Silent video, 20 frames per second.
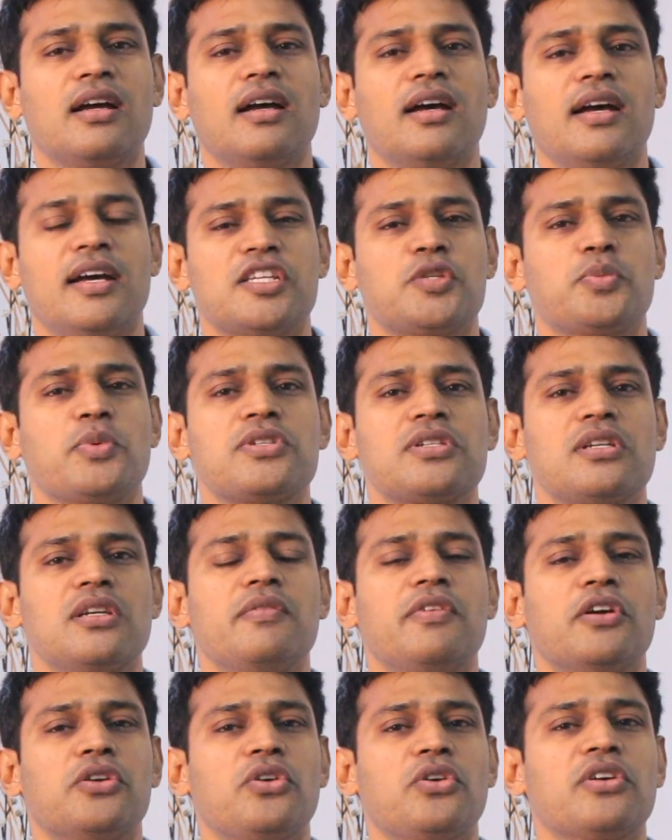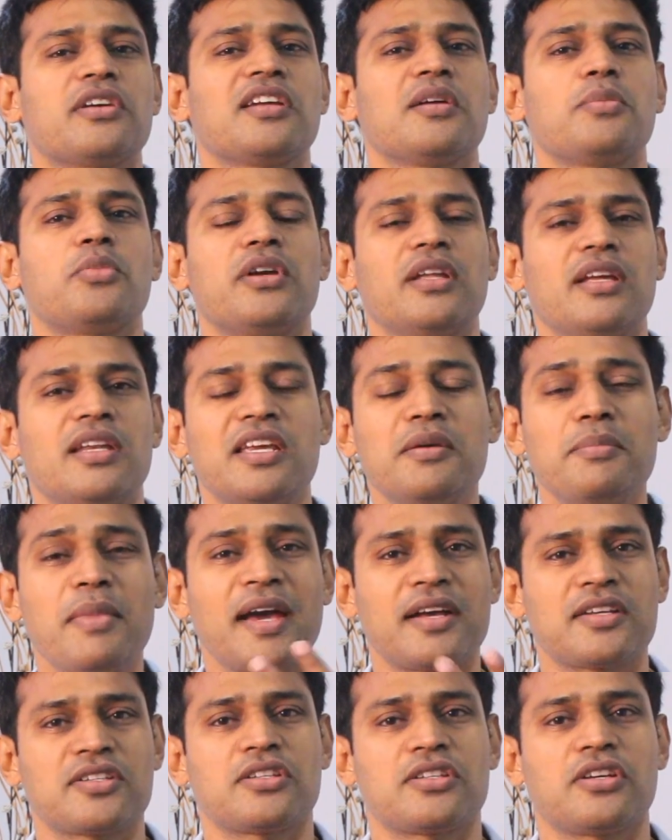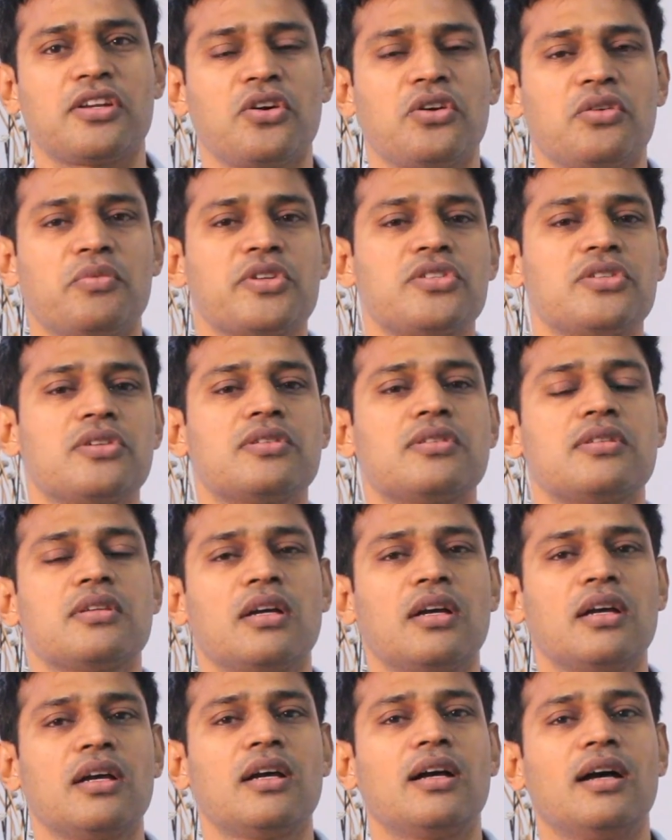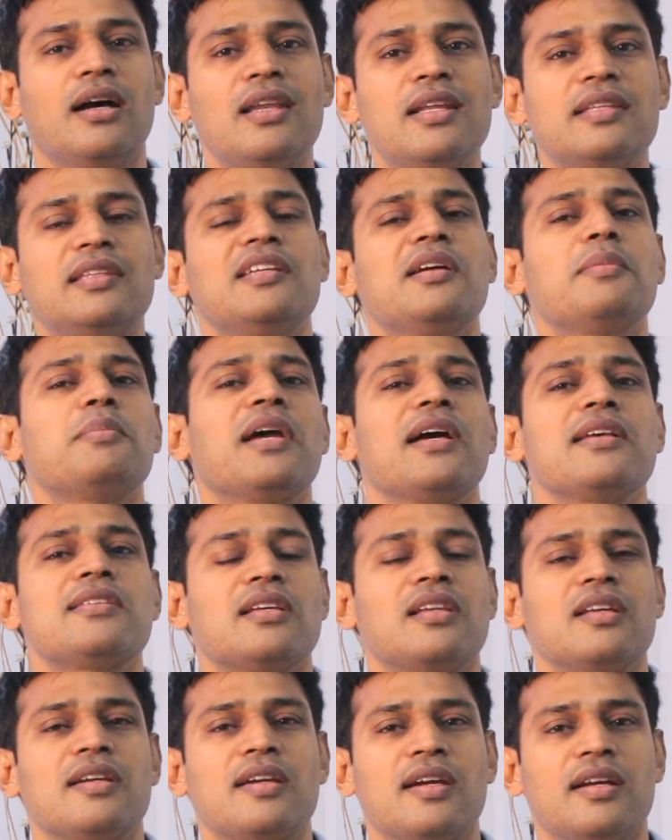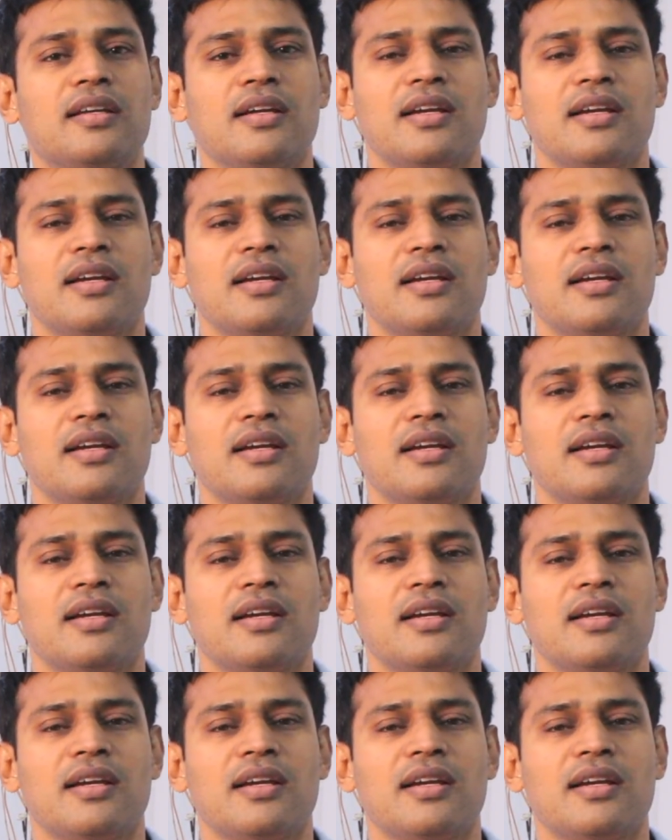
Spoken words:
especially we are talking about an Emax crown, which is a lithium disilicate.